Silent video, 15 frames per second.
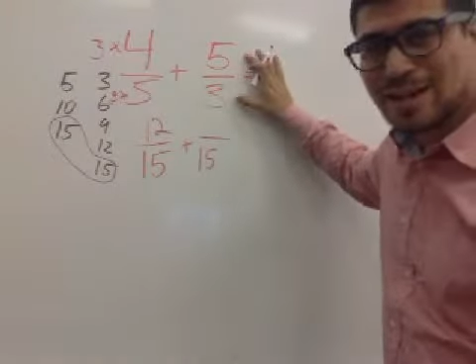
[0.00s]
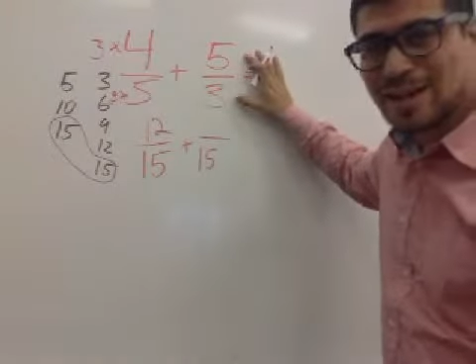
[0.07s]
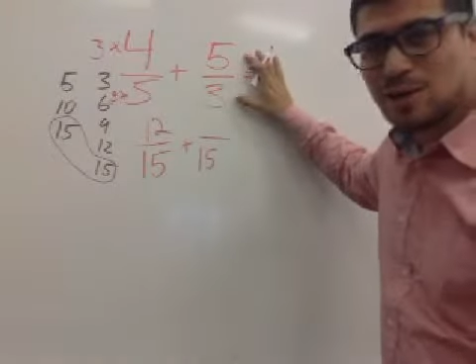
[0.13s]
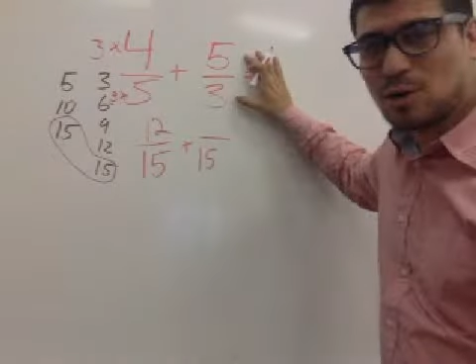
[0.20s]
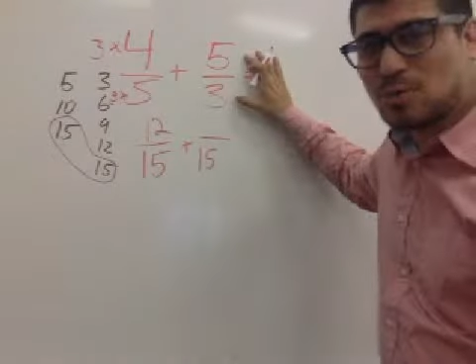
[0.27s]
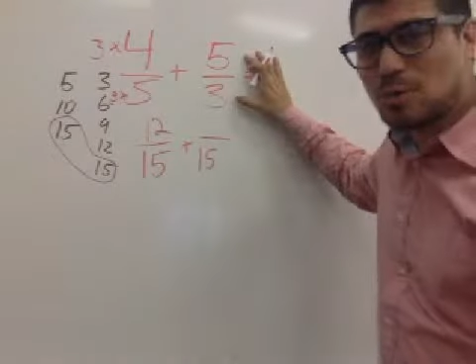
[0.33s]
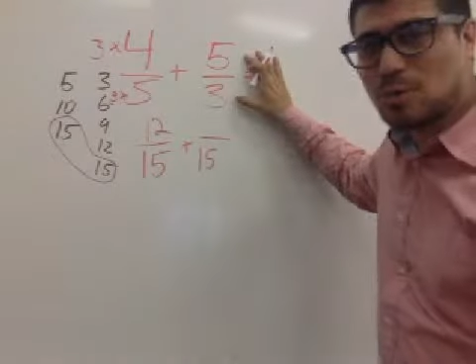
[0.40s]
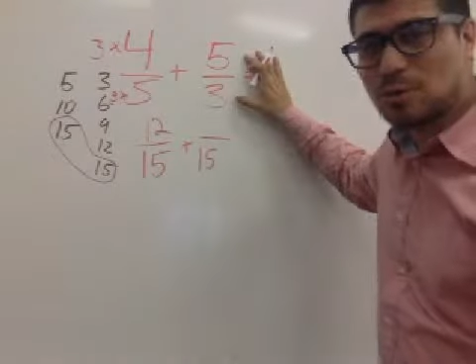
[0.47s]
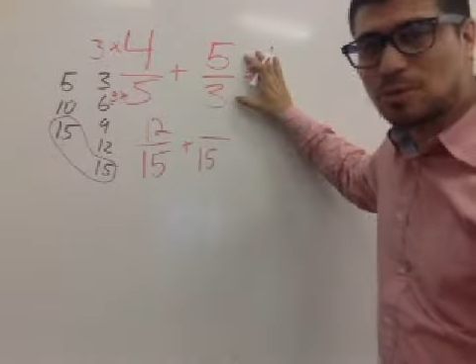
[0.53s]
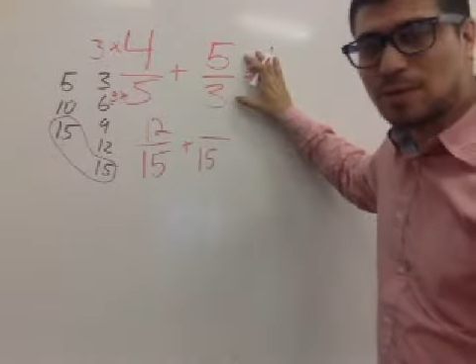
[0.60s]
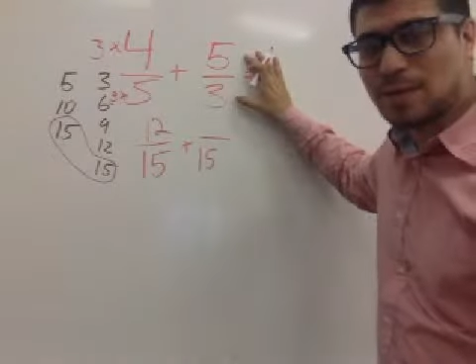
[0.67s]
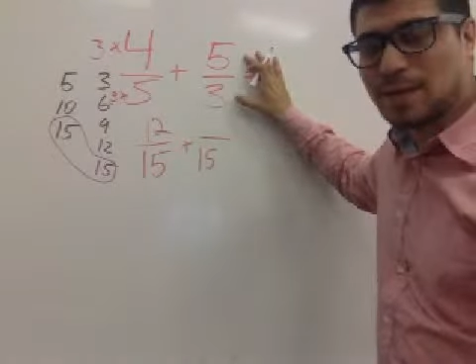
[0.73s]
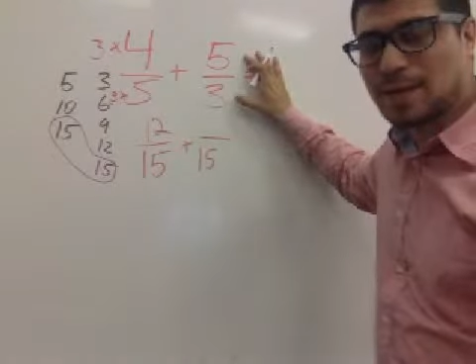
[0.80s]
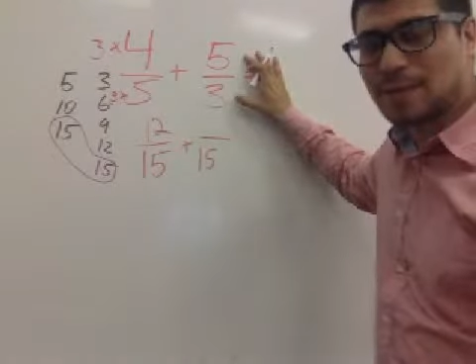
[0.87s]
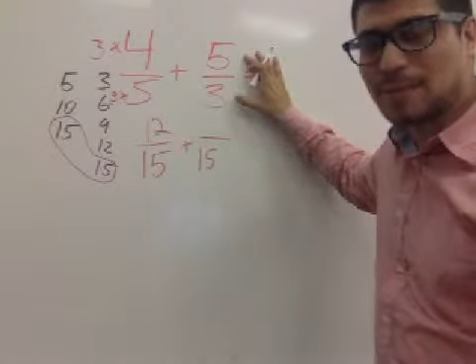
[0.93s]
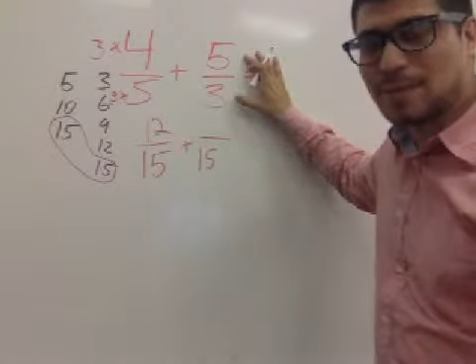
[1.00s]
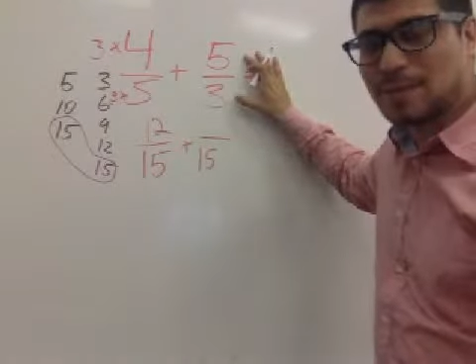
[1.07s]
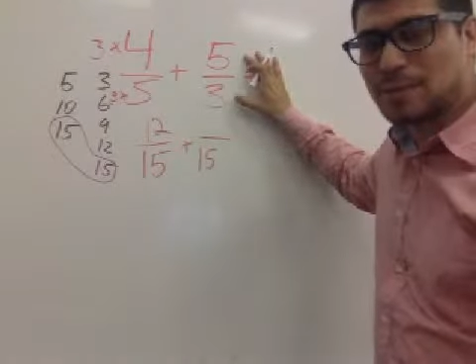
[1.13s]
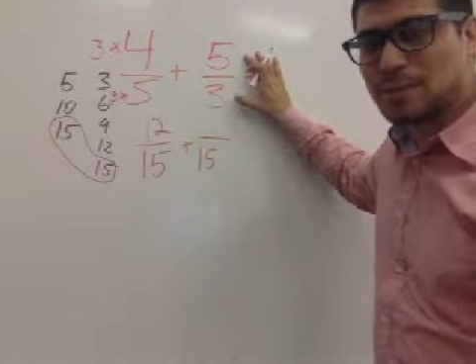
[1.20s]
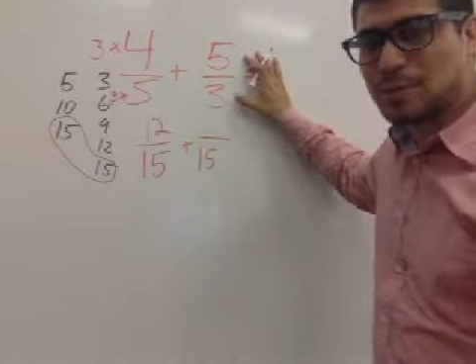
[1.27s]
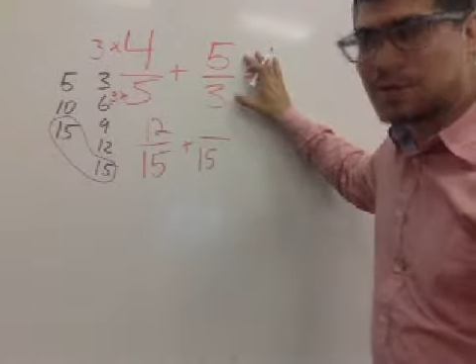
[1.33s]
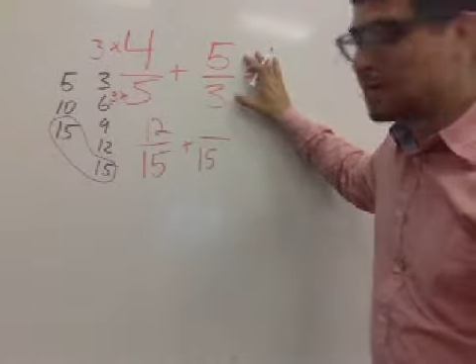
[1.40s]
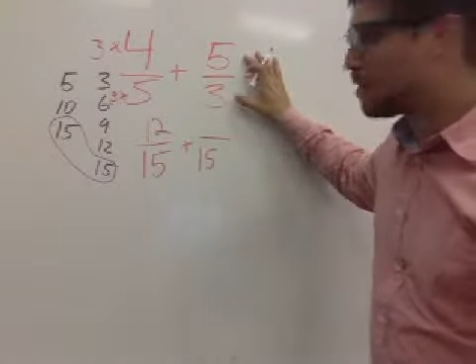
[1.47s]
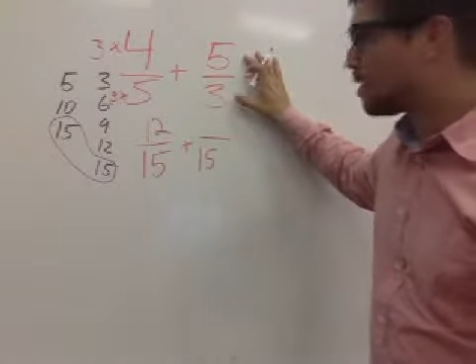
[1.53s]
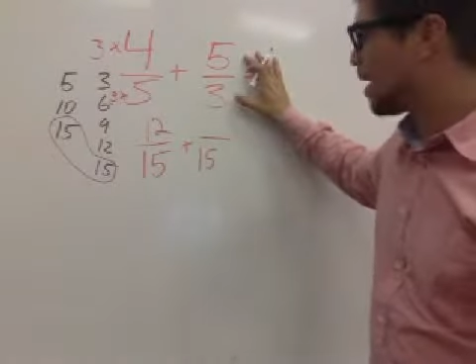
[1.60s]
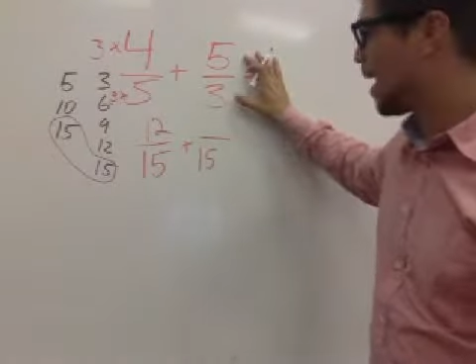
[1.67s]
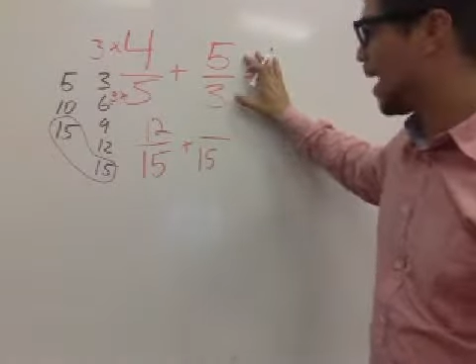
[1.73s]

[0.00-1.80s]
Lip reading: I don't multiply it by 3.